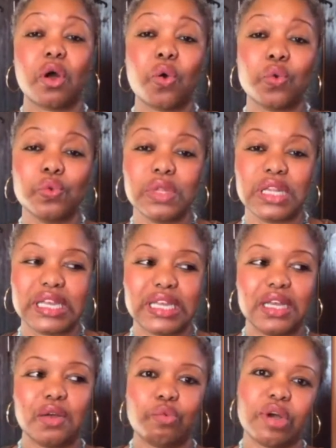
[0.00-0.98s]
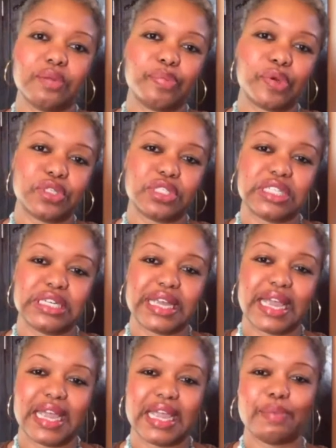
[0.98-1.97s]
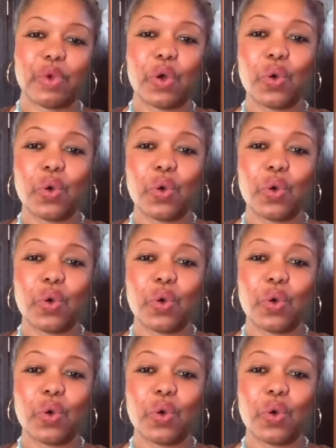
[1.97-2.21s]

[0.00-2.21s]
only 1 person came,